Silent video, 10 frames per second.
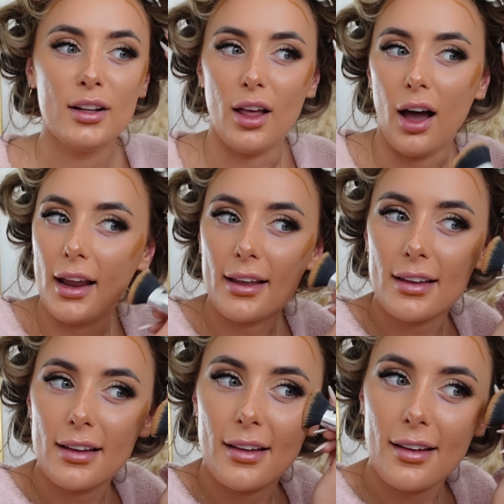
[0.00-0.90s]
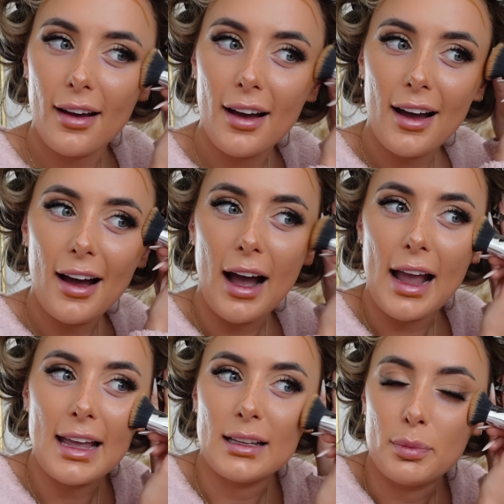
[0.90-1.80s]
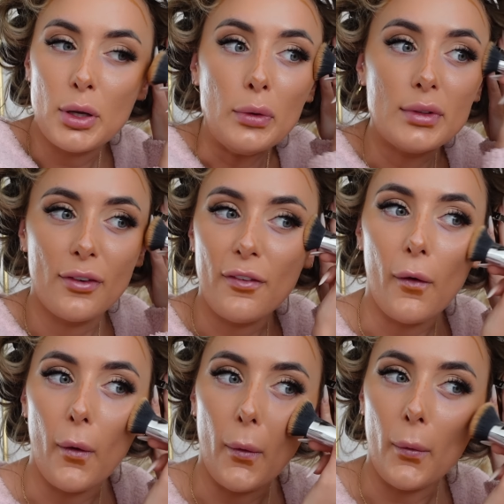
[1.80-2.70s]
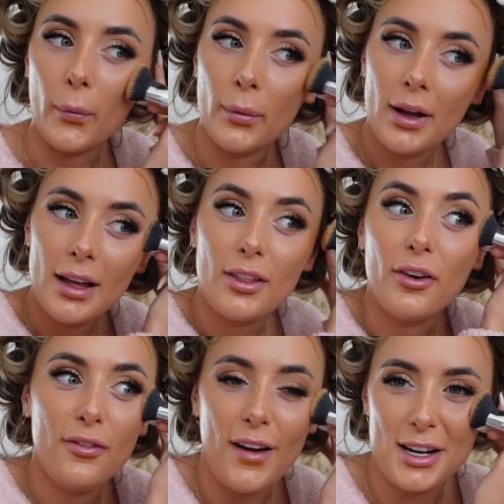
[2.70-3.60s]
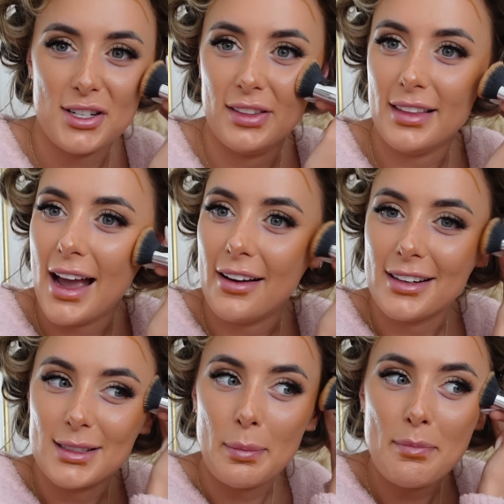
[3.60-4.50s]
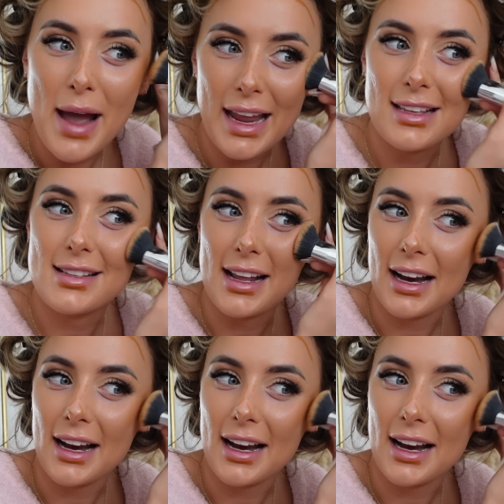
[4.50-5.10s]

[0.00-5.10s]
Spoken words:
Like it's beautiful, the fashion there is amazing.